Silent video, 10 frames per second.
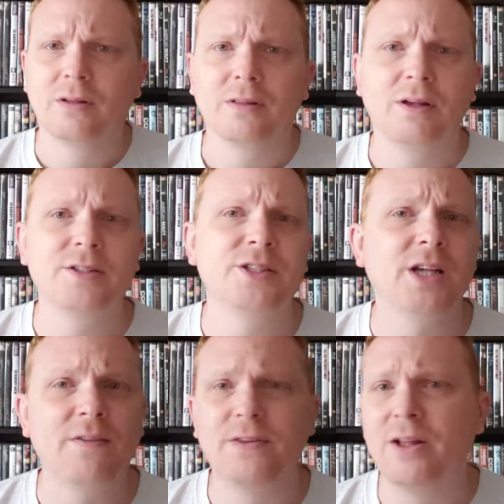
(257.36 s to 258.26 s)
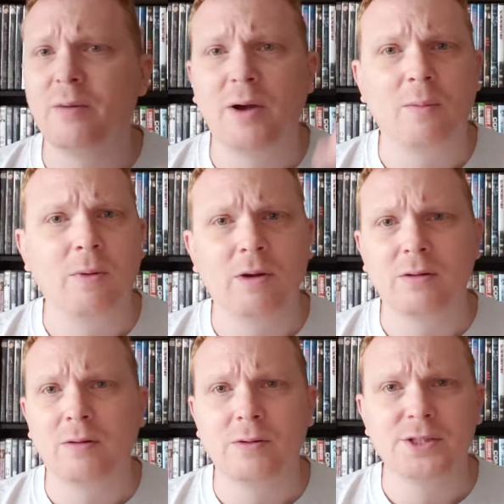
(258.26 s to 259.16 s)
there's stuff in there about Martin
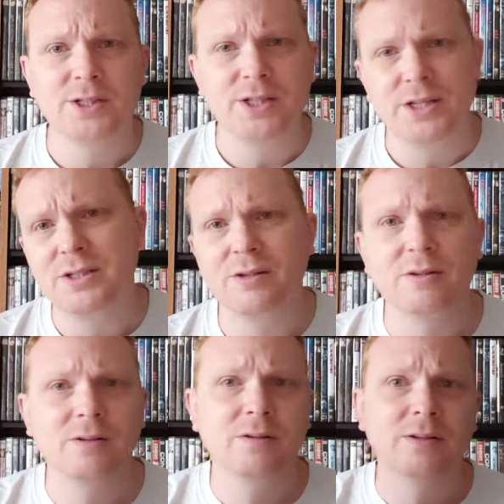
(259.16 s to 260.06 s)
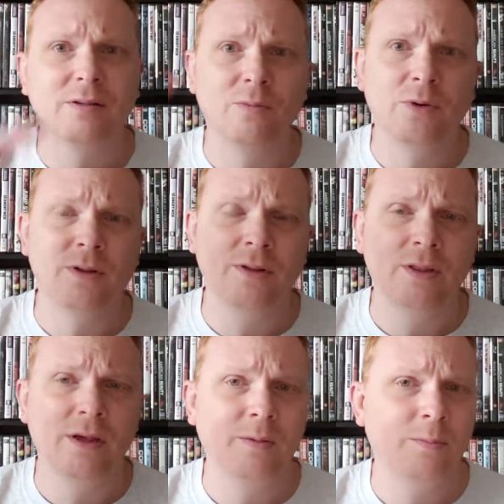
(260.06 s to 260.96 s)
Lawrence's sister and will
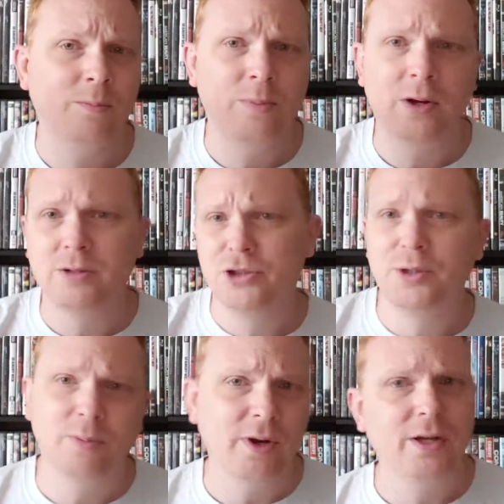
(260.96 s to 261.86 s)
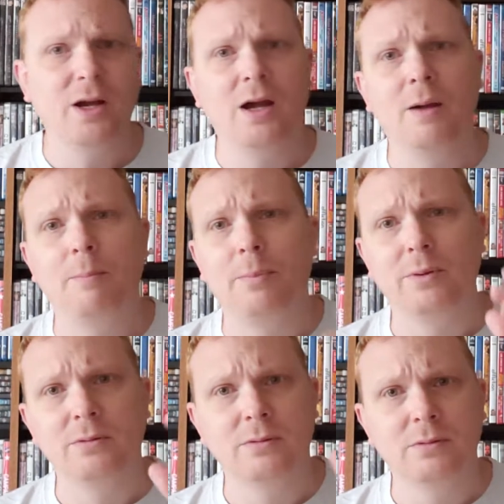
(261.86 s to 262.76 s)
their partnership break up,
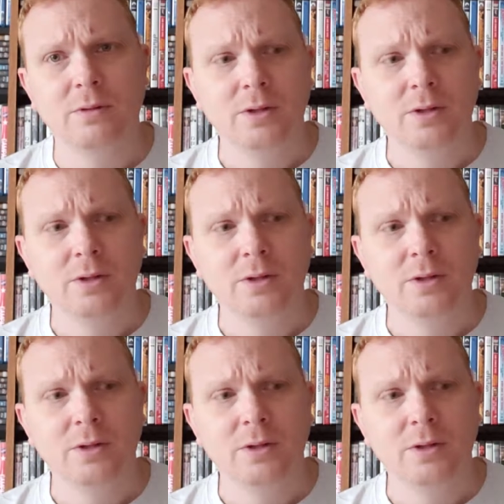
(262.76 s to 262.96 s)
and